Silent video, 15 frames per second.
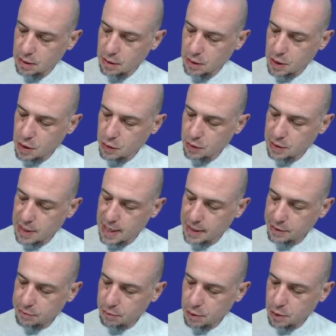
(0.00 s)
knows
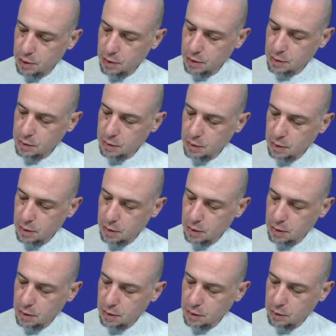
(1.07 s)
last roll,
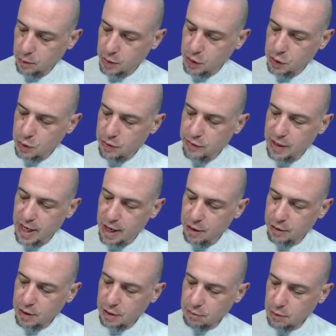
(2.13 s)
which is sort of
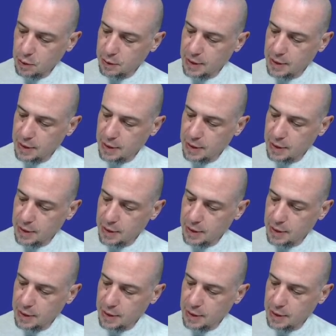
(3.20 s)
inherent in the roll